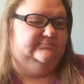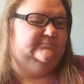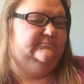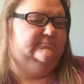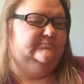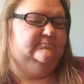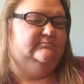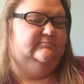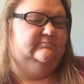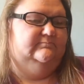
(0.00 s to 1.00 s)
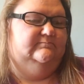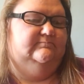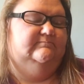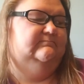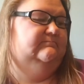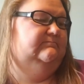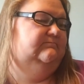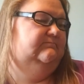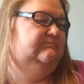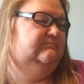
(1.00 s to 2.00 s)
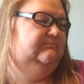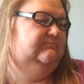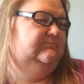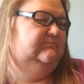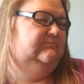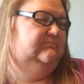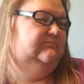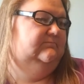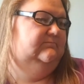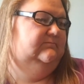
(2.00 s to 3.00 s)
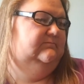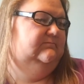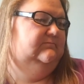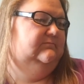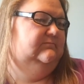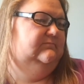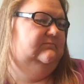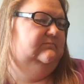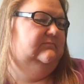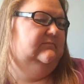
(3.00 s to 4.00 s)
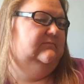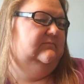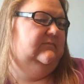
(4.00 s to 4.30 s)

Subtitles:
No one is speaking in this clip.